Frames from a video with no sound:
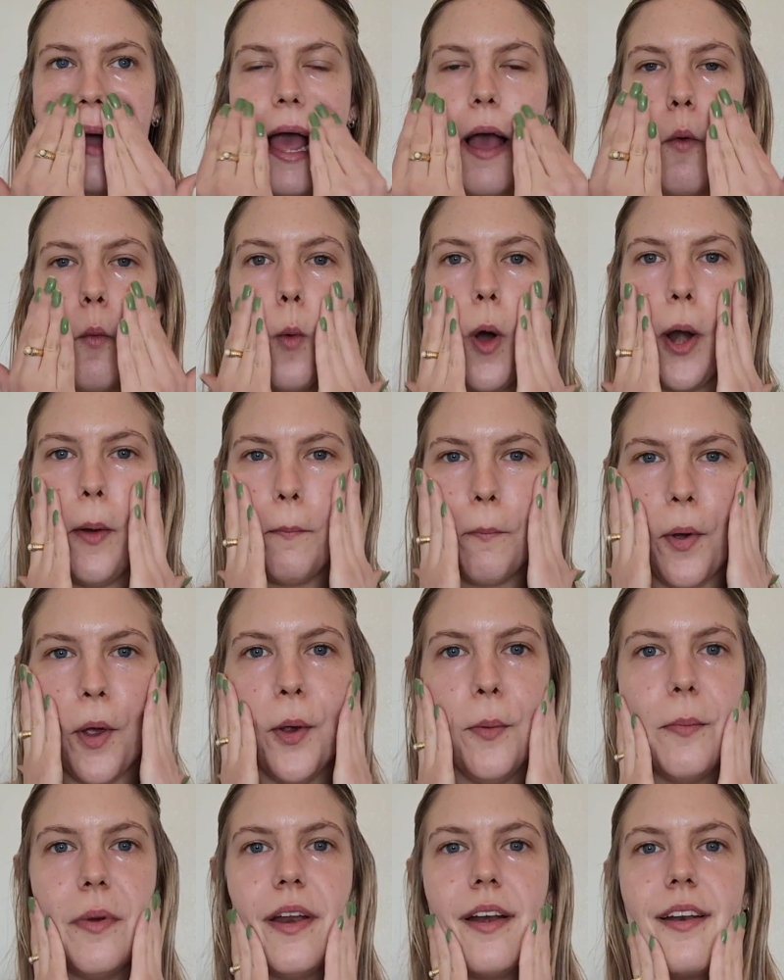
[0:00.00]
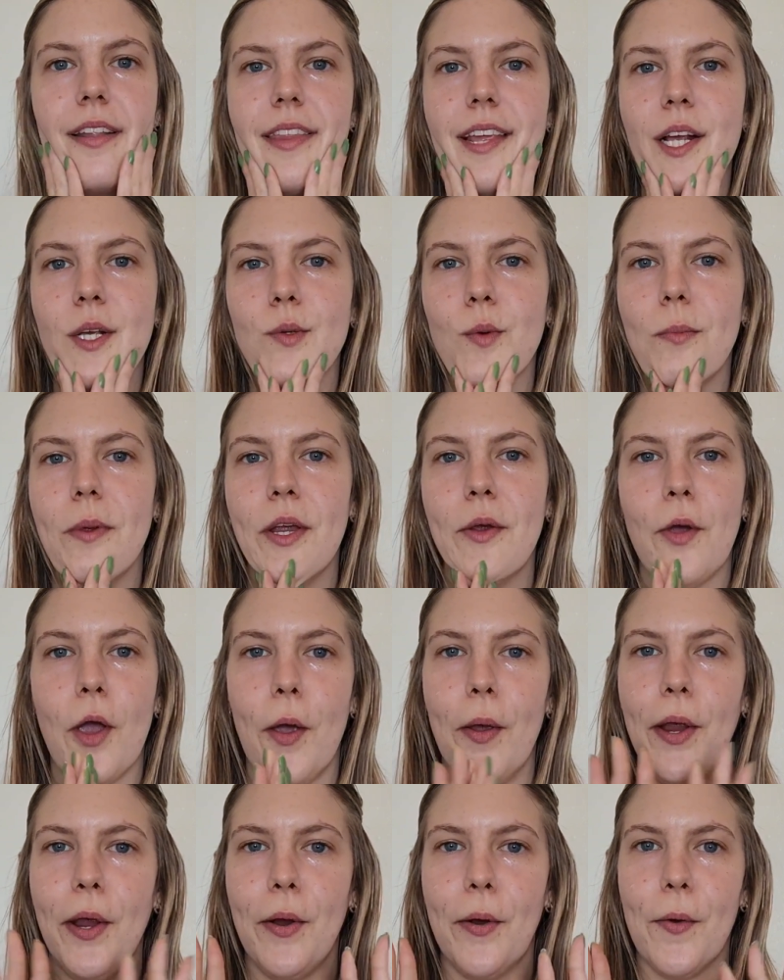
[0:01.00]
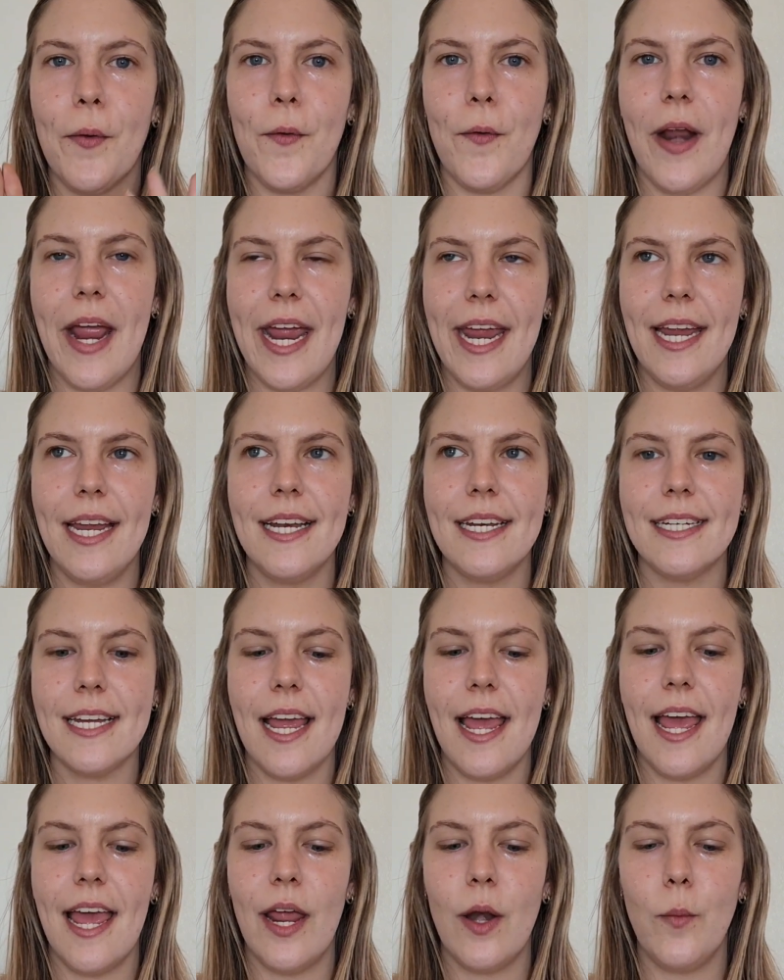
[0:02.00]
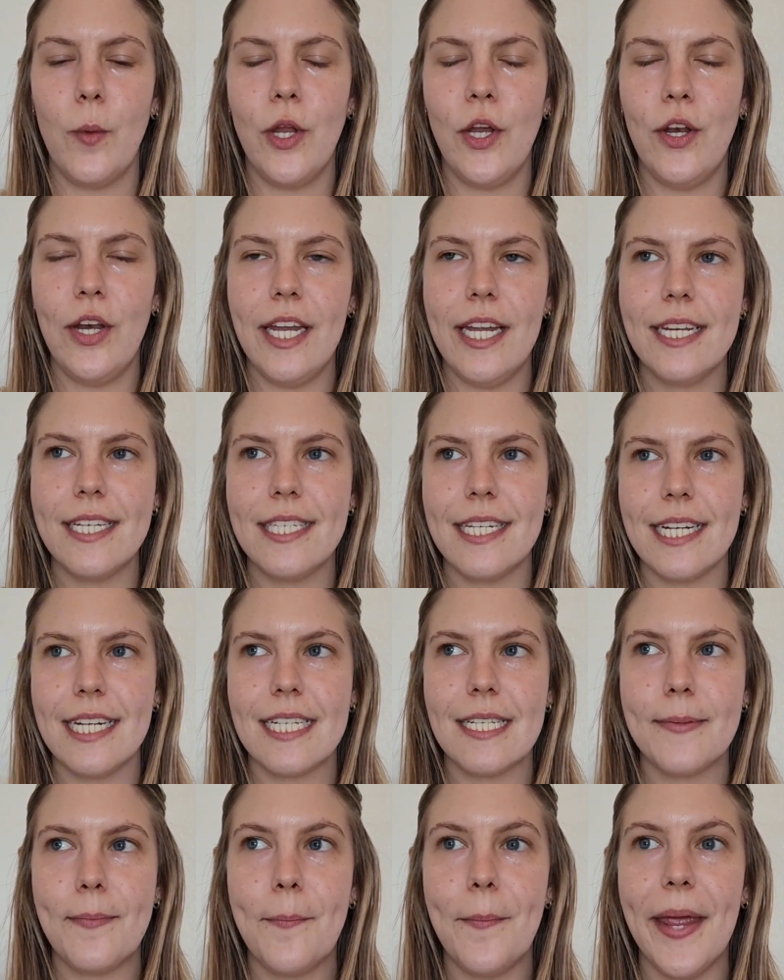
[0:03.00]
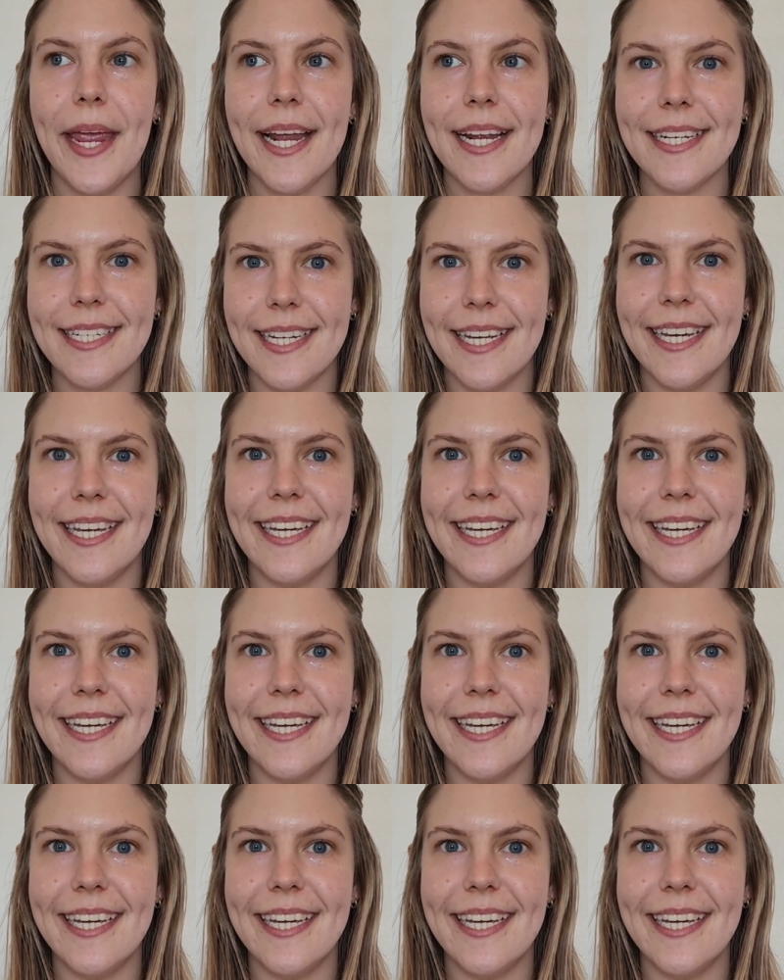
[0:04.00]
one moment things will be going great and when you least expect